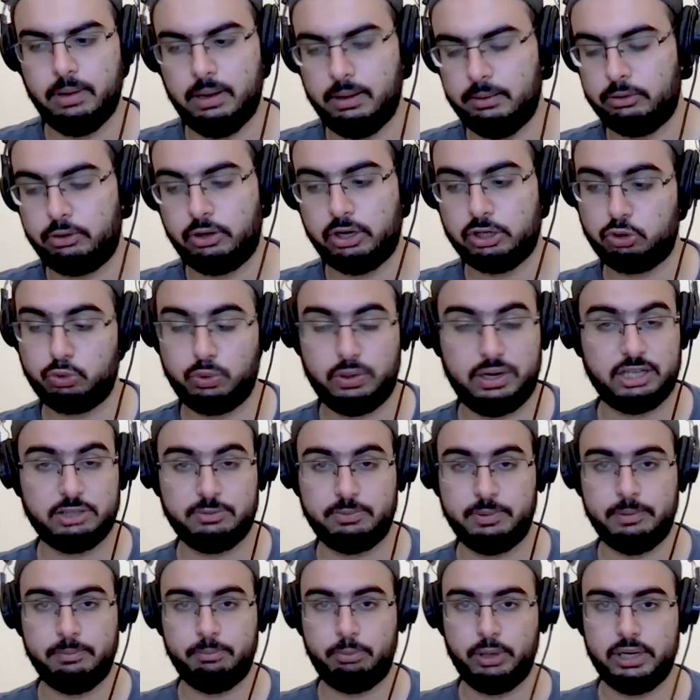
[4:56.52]
Cresswell has
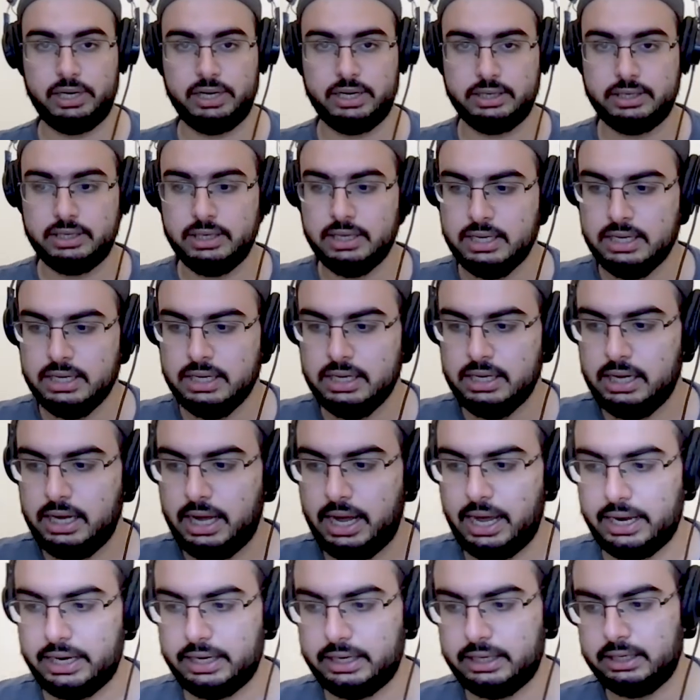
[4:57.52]
been brilliant,
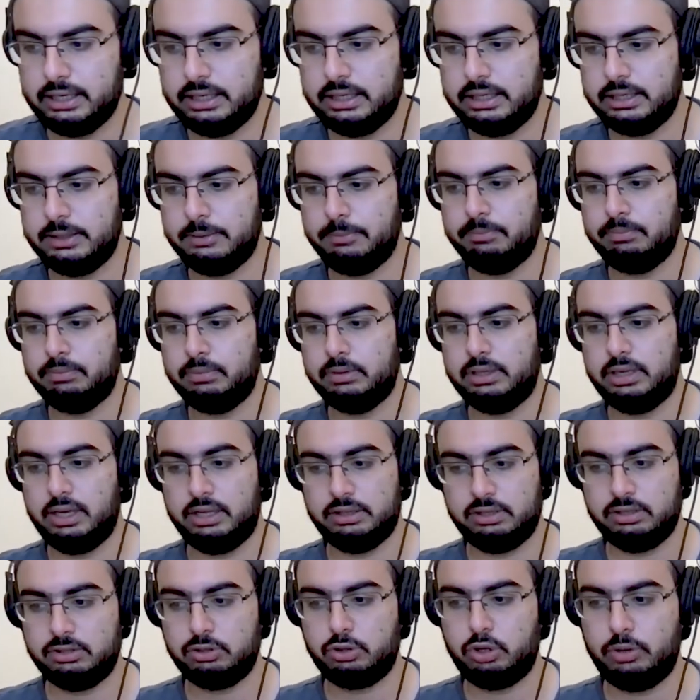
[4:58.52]
and yeah,
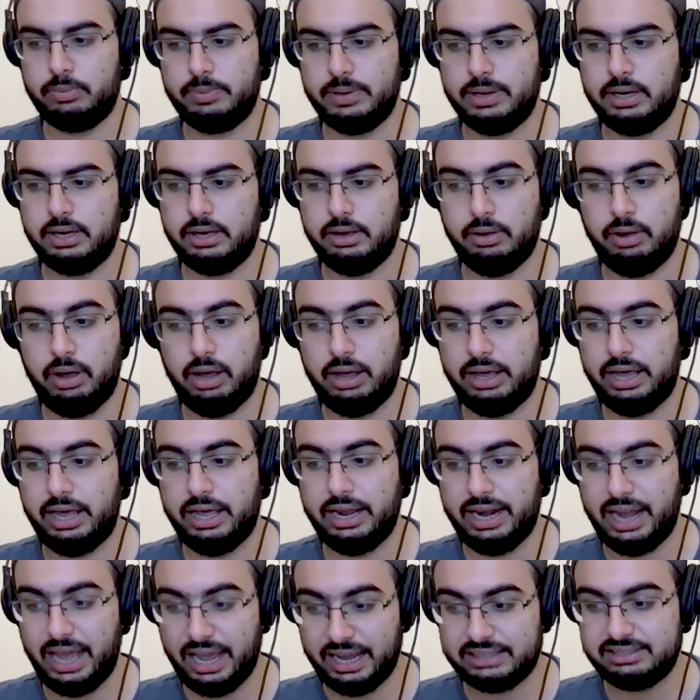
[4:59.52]
there's going to be
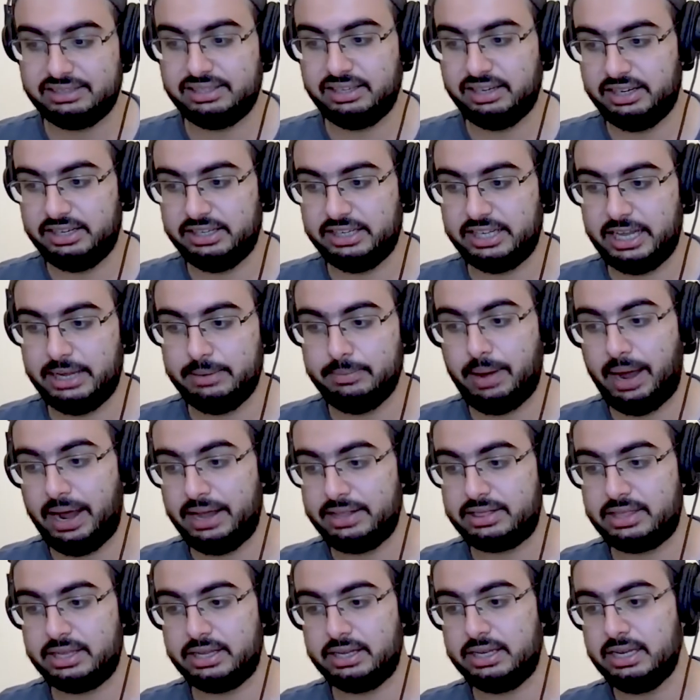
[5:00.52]
an excellent game. I
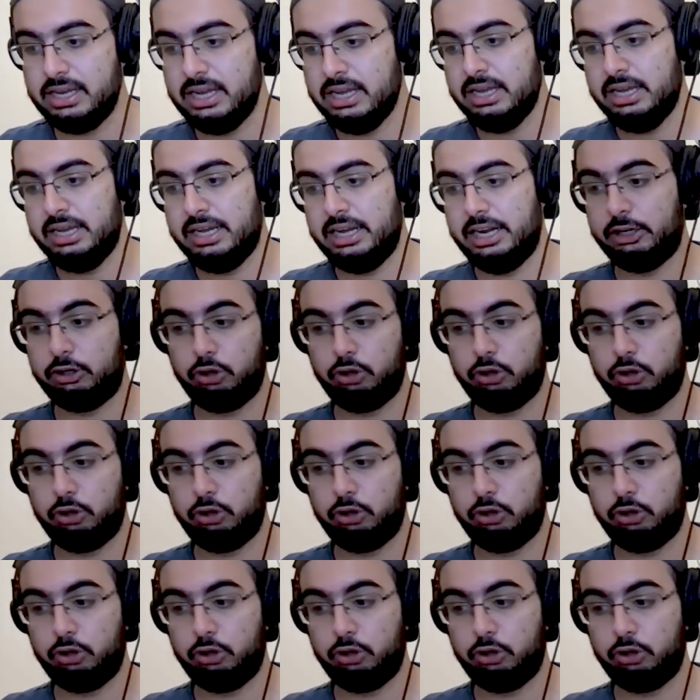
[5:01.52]
think it